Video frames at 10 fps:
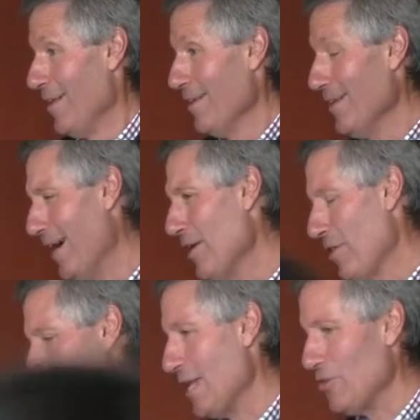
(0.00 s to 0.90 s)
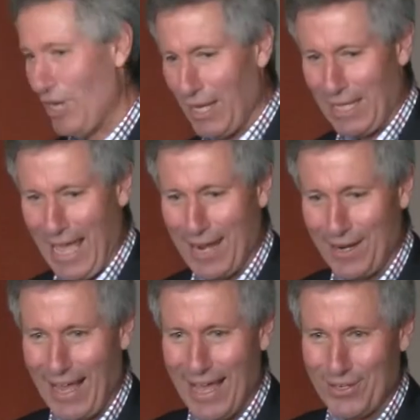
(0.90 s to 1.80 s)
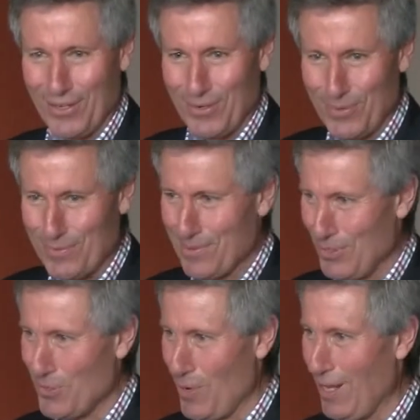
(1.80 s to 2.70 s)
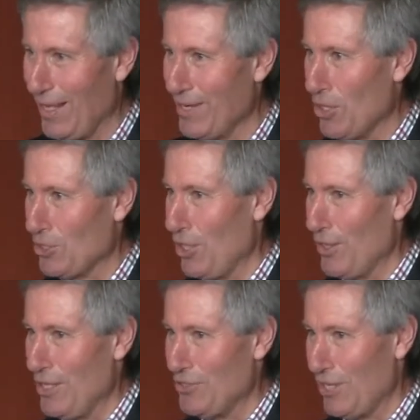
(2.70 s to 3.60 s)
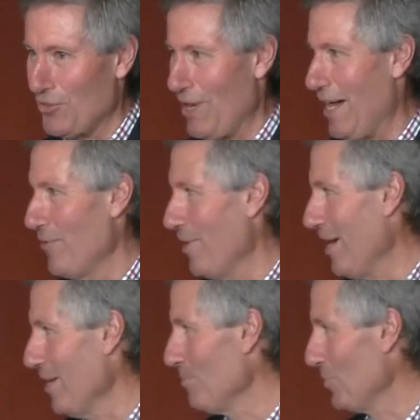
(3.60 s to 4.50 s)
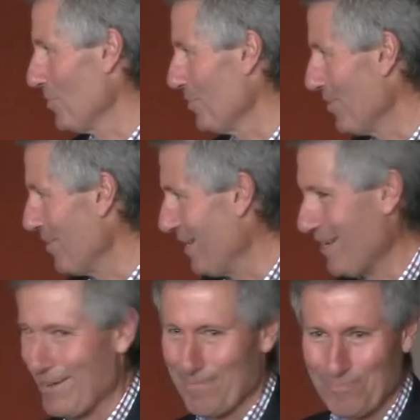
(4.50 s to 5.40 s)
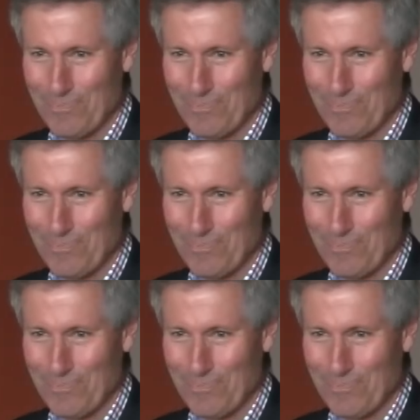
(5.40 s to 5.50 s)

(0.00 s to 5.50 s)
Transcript: you know, the energetic candidate who really knocked on those extra 100 homes, or